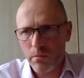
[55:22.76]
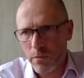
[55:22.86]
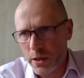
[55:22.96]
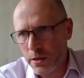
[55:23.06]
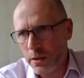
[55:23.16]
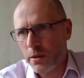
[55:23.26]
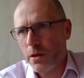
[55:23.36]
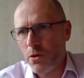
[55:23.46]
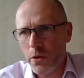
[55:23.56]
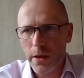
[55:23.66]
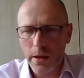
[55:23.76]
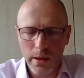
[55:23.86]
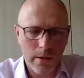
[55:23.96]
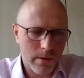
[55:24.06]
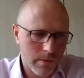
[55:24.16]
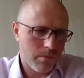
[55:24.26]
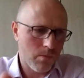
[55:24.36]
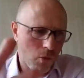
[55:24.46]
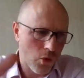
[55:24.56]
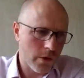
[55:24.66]
basically going
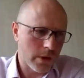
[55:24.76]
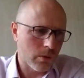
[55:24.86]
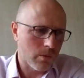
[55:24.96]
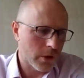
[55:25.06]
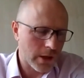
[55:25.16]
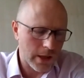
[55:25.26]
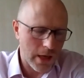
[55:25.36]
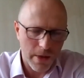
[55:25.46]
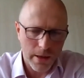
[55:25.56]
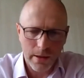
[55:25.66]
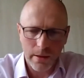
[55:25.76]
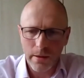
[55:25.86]
into more dynamic